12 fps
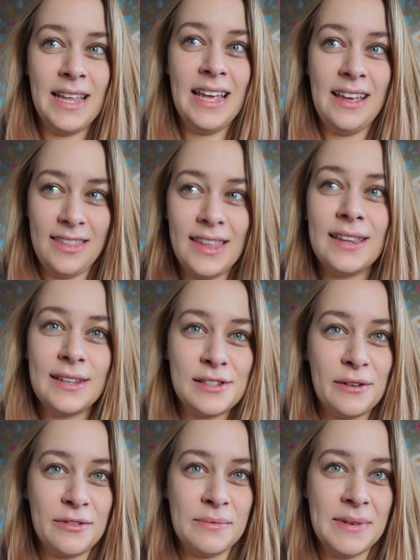I think that's
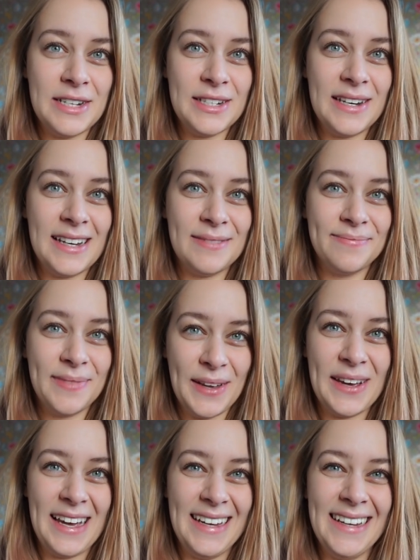all for me today.
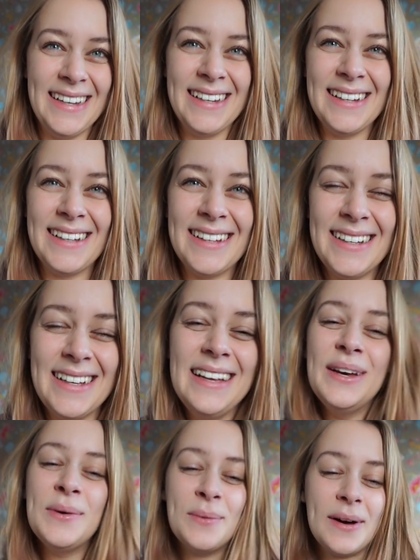Okay,
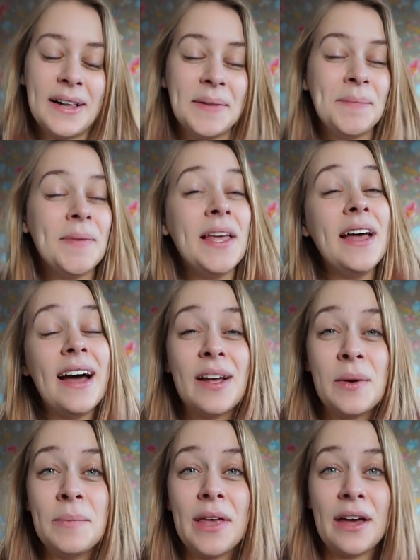well, I
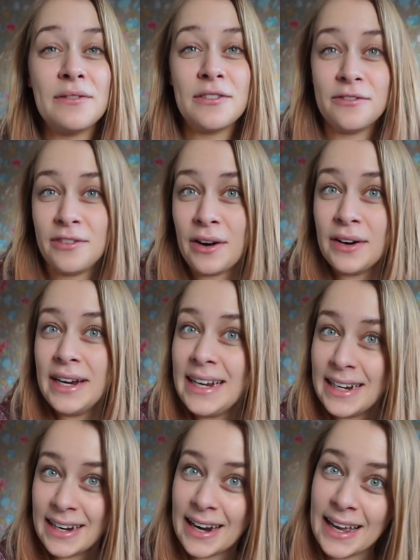hope you have a very
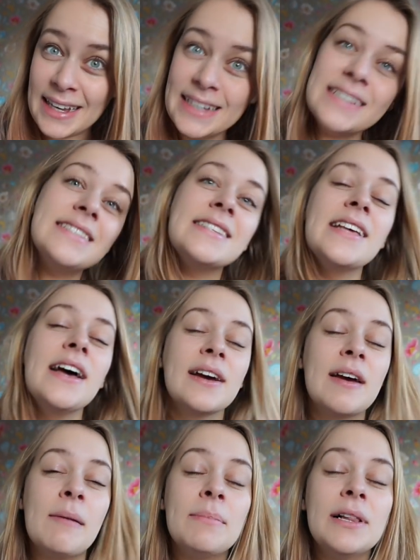nice
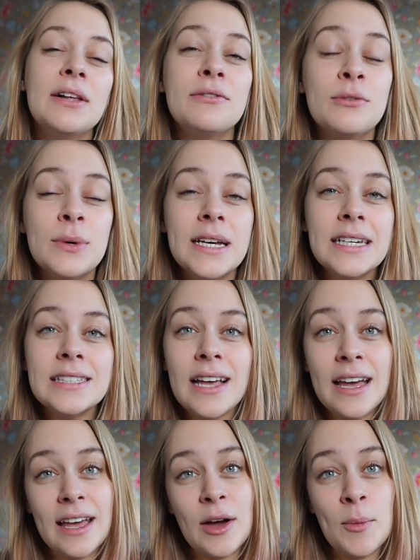couple of weeks.
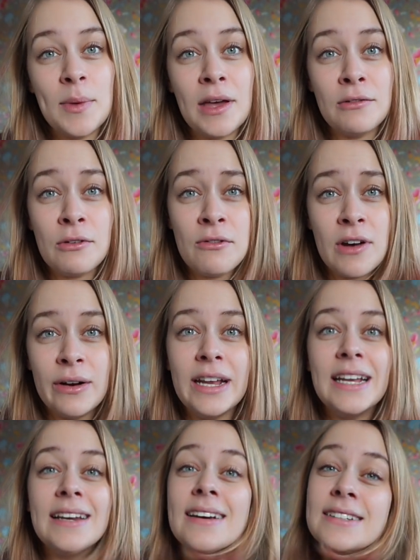I hope you have a
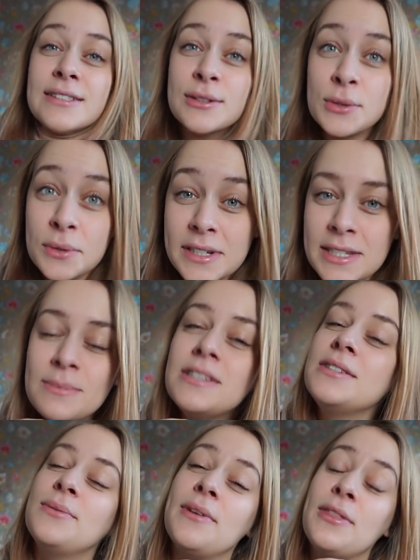very nice
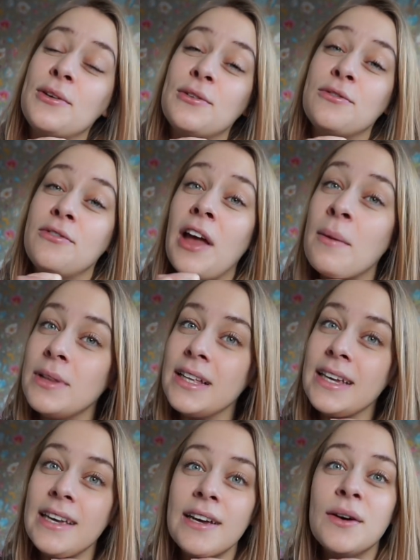Christmas with your
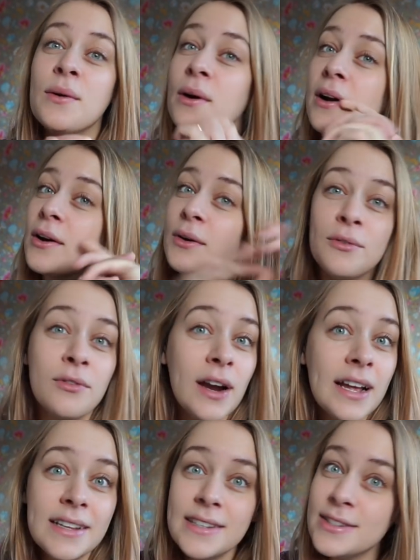family or
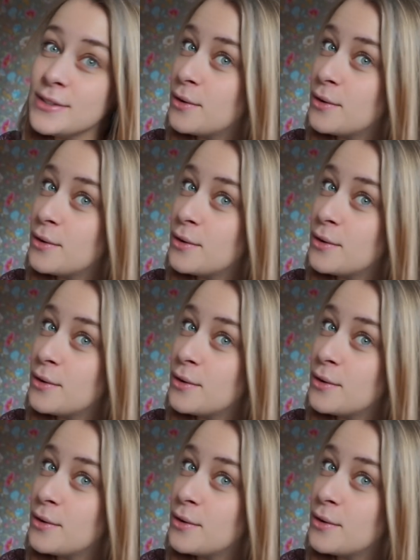friends